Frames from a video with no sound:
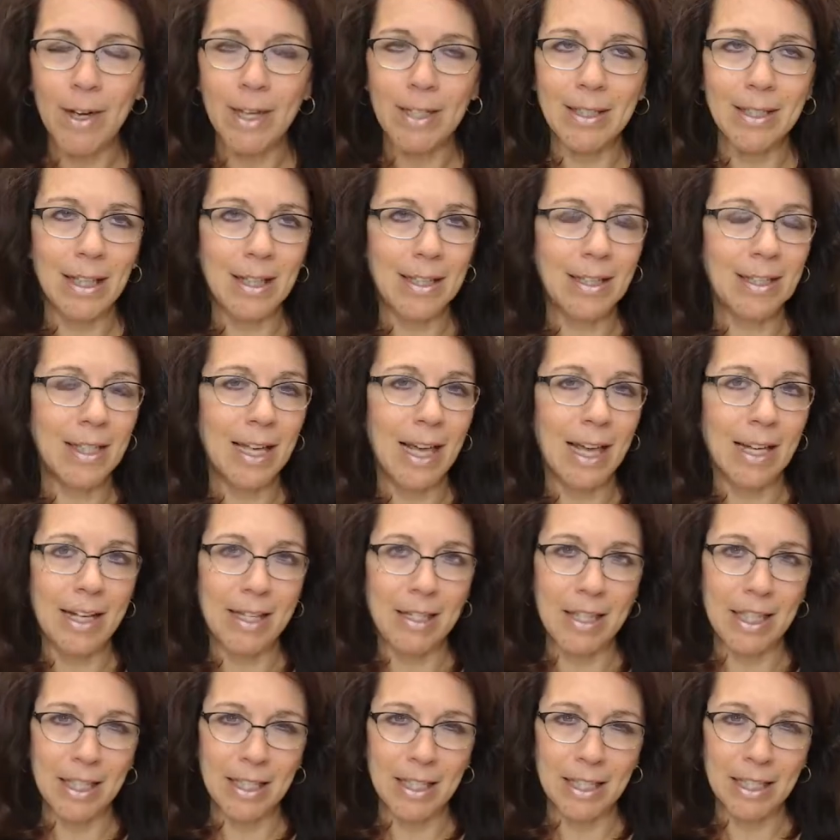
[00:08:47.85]
as I said,
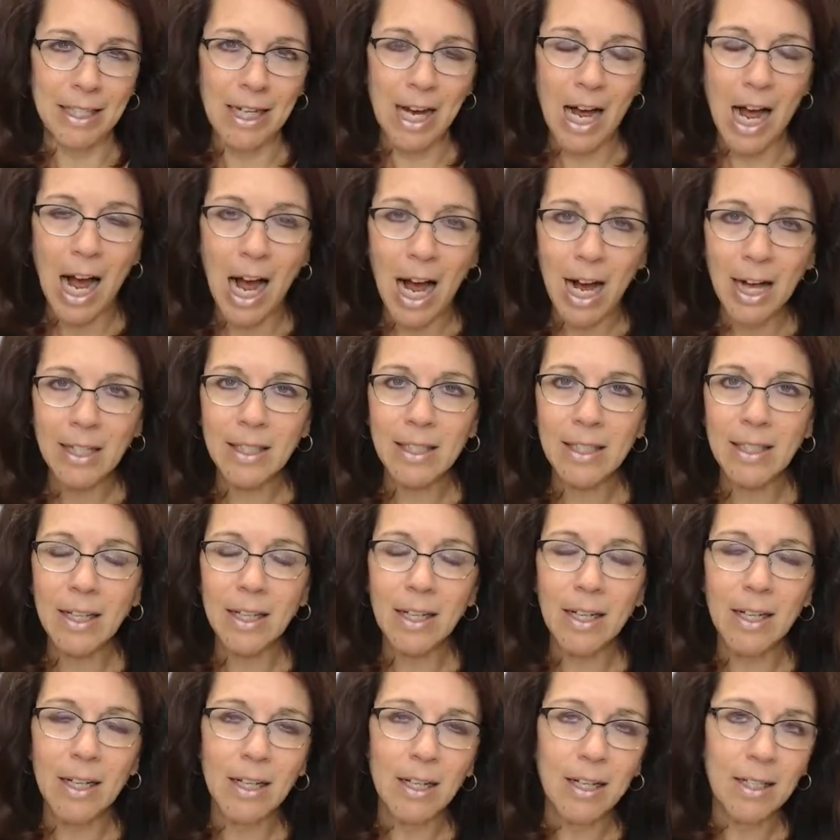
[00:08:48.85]
this
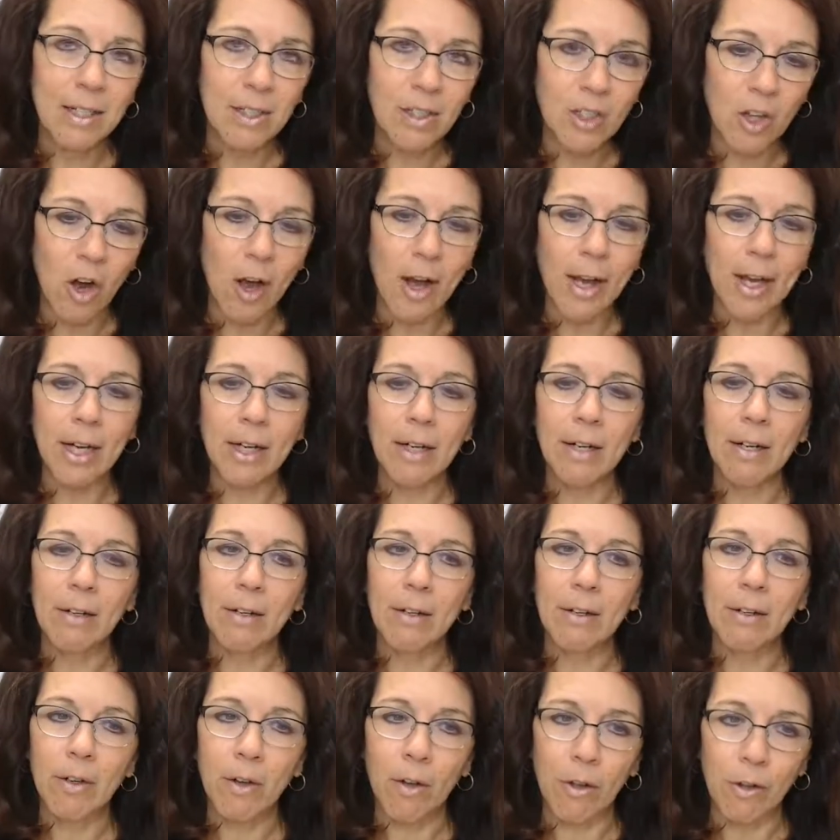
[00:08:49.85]
toxic diet
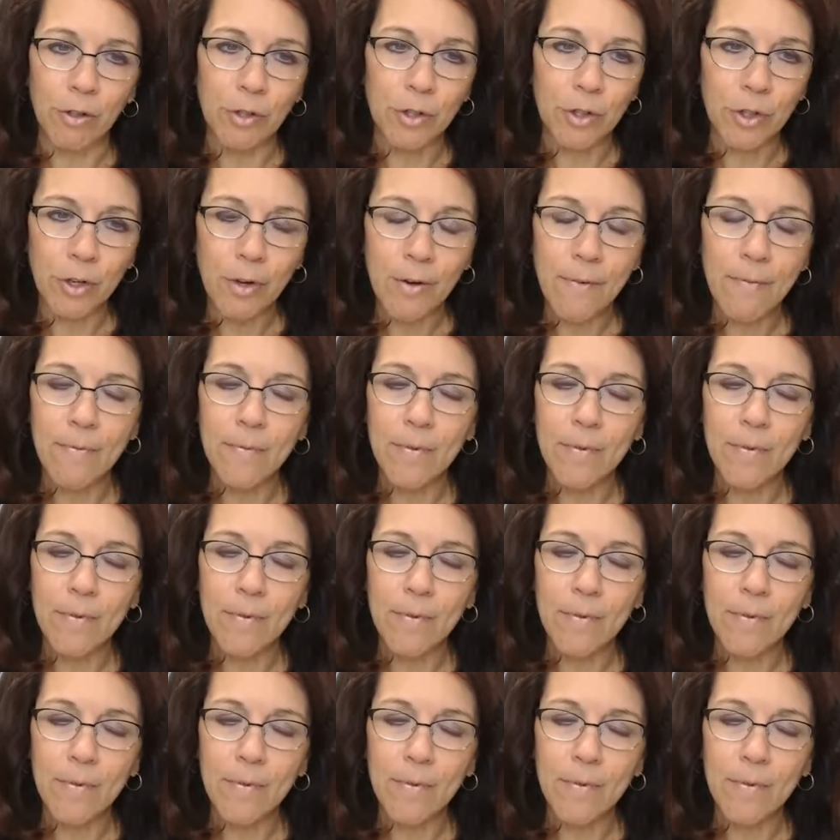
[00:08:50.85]
culture,